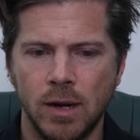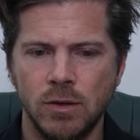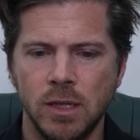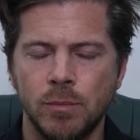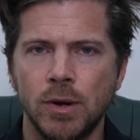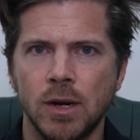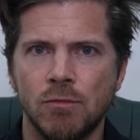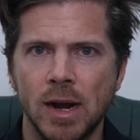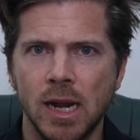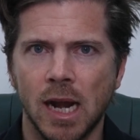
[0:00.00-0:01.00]
don't see the point
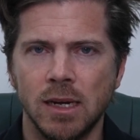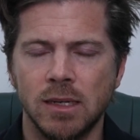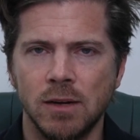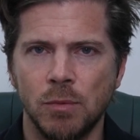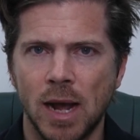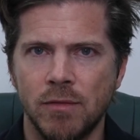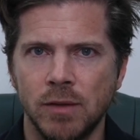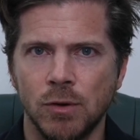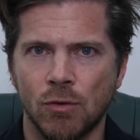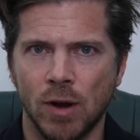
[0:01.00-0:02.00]
in regulating if we
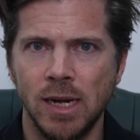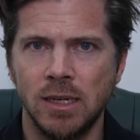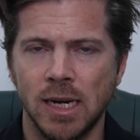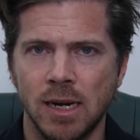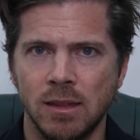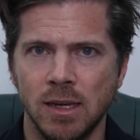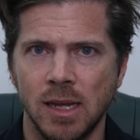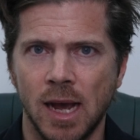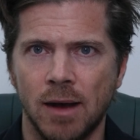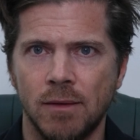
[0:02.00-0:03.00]
haven't even created
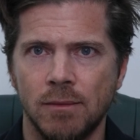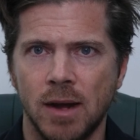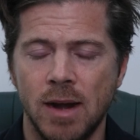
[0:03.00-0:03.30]
anything yet,